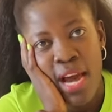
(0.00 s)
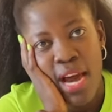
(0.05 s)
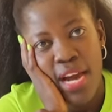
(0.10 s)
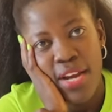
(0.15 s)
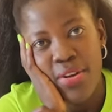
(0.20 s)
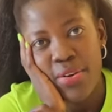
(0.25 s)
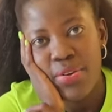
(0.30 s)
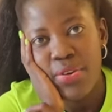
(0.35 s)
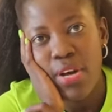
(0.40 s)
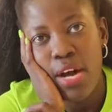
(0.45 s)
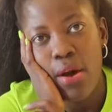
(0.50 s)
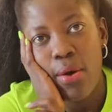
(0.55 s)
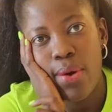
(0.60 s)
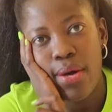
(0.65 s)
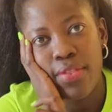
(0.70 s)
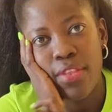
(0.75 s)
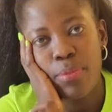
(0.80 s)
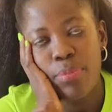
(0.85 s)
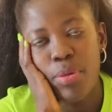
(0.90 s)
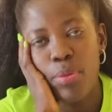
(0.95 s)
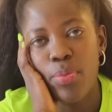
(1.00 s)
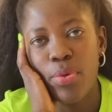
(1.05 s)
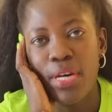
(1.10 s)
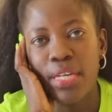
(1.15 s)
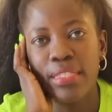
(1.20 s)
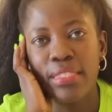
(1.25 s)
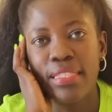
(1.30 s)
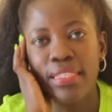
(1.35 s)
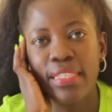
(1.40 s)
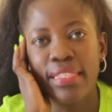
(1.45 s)
I don't know how other people
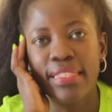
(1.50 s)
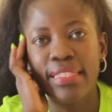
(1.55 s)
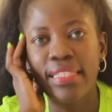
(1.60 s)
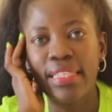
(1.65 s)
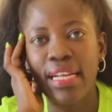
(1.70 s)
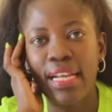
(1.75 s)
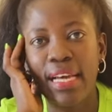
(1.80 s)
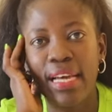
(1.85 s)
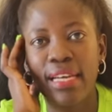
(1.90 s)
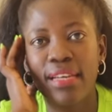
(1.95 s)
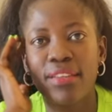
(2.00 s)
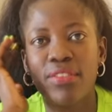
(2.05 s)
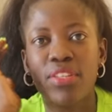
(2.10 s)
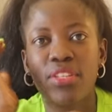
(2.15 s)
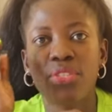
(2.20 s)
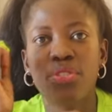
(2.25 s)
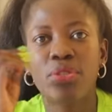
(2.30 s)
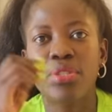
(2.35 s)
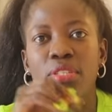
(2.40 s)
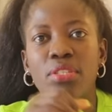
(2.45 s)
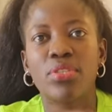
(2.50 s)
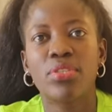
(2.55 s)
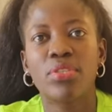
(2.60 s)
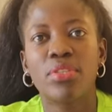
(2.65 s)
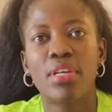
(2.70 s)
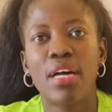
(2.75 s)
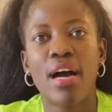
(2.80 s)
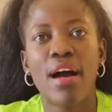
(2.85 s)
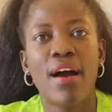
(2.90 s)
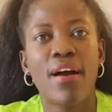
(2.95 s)
are dealing, like, they don't
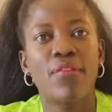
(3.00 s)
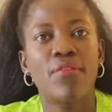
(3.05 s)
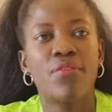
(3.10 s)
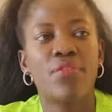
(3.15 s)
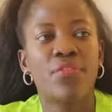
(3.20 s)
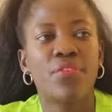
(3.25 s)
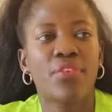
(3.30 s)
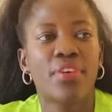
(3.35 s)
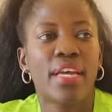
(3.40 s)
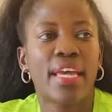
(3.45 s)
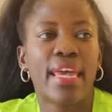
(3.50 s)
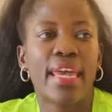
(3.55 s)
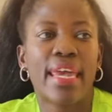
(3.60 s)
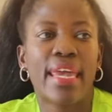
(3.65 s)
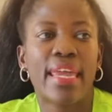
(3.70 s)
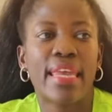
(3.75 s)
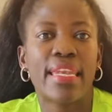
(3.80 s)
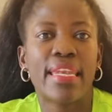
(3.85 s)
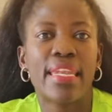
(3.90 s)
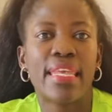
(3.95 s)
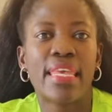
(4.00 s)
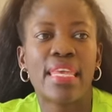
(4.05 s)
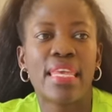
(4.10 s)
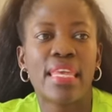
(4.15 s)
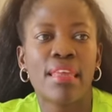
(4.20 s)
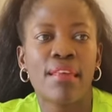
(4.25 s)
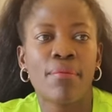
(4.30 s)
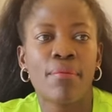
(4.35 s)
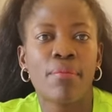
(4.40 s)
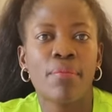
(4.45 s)
have
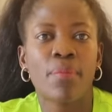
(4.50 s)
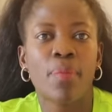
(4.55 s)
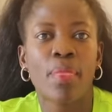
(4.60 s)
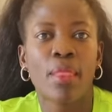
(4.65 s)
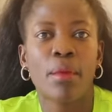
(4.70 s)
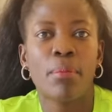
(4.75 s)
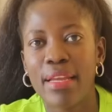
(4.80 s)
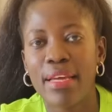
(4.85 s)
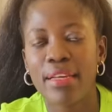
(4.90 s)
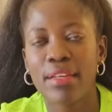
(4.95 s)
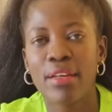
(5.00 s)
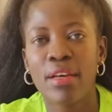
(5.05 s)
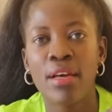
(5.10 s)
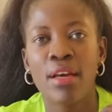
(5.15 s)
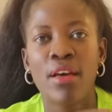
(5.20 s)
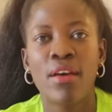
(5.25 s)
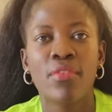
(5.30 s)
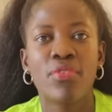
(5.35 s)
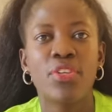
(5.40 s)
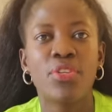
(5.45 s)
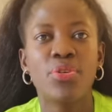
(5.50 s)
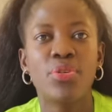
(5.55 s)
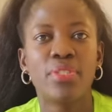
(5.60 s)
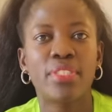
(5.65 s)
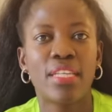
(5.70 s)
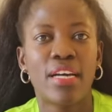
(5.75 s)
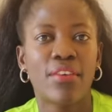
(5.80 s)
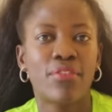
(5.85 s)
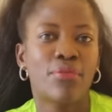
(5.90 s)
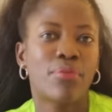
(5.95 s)
any, like, they
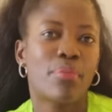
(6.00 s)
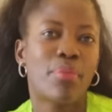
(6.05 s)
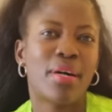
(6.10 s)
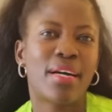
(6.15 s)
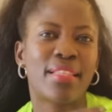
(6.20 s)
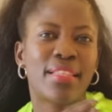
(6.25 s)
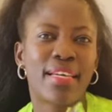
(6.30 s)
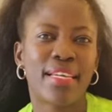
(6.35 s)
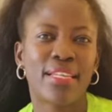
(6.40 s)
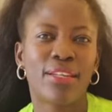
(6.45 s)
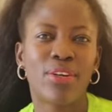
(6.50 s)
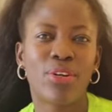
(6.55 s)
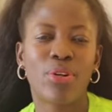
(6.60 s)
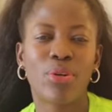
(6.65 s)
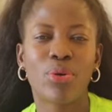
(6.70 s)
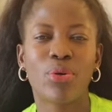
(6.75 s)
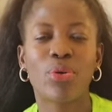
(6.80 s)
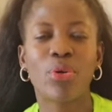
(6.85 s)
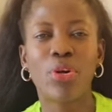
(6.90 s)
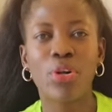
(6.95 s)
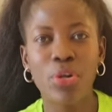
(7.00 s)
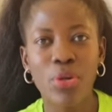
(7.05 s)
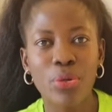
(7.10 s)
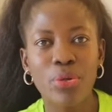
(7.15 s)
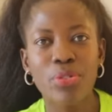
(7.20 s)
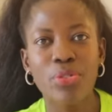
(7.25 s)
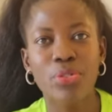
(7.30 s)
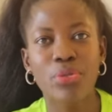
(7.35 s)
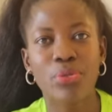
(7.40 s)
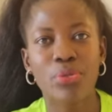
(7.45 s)
don't have mother-in-law
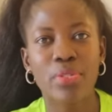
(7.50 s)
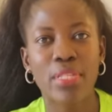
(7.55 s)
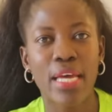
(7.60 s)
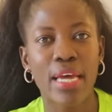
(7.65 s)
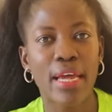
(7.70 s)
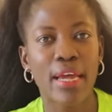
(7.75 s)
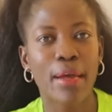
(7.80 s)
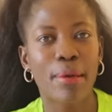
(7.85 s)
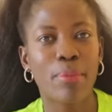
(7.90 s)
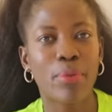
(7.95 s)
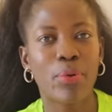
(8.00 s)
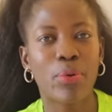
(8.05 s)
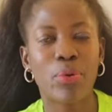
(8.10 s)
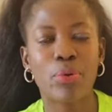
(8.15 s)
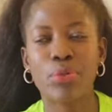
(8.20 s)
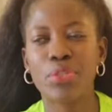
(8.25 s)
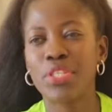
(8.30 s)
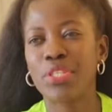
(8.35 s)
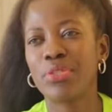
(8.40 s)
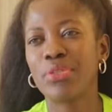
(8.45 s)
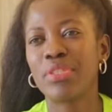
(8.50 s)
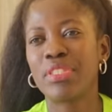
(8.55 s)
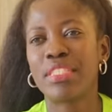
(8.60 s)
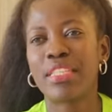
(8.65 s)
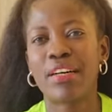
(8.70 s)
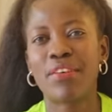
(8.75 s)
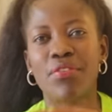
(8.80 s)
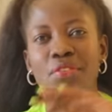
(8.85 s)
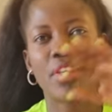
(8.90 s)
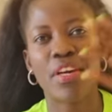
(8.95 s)
close to them, or they don't
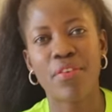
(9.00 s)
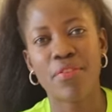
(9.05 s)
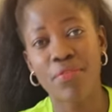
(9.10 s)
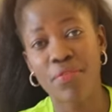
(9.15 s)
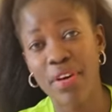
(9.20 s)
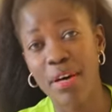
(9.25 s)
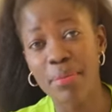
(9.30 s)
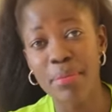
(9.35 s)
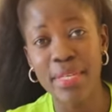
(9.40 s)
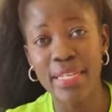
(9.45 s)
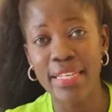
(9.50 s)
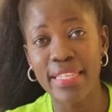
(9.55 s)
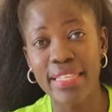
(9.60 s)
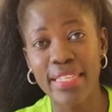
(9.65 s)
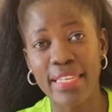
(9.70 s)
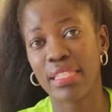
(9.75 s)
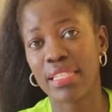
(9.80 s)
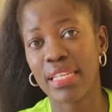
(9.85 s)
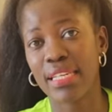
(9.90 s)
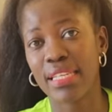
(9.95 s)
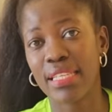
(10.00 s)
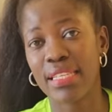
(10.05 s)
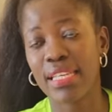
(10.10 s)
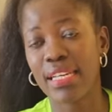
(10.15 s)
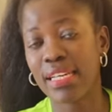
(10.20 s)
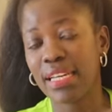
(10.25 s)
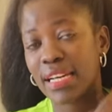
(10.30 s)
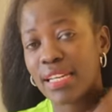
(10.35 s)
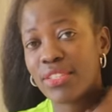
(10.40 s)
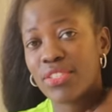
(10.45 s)
have their family in
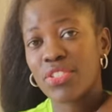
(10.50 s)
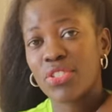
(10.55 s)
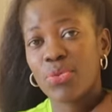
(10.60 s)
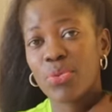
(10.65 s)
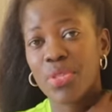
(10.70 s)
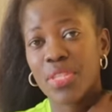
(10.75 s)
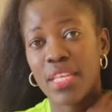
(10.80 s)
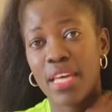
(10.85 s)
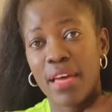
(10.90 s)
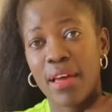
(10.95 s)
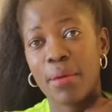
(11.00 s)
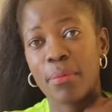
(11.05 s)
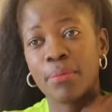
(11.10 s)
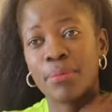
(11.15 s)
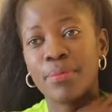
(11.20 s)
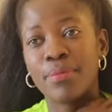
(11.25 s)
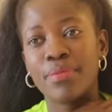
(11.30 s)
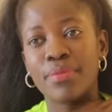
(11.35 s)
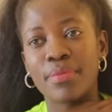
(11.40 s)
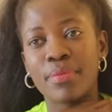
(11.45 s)
another country with them.